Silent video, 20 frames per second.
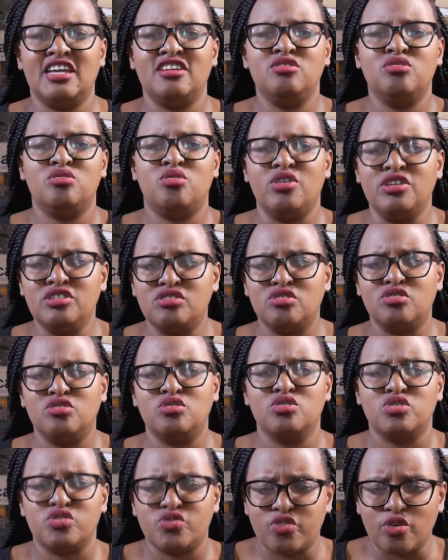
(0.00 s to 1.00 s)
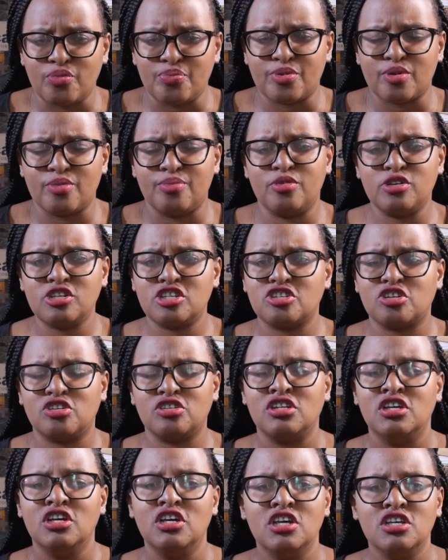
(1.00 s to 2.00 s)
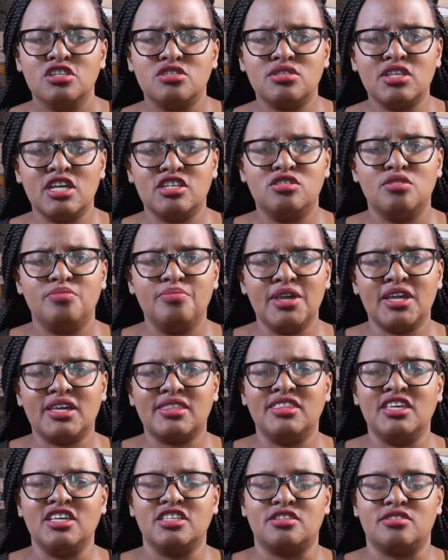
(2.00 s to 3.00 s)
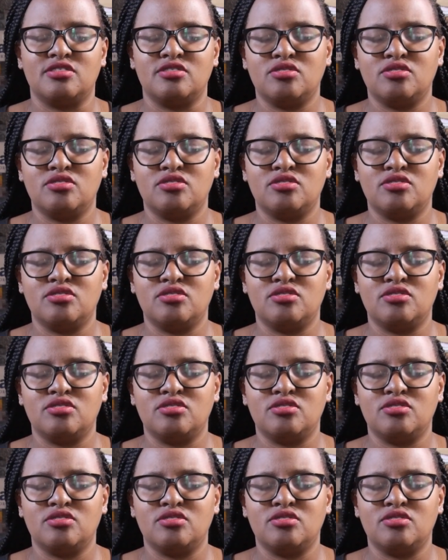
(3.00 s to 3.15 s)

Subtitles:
are you going to use for promotion so that you make this?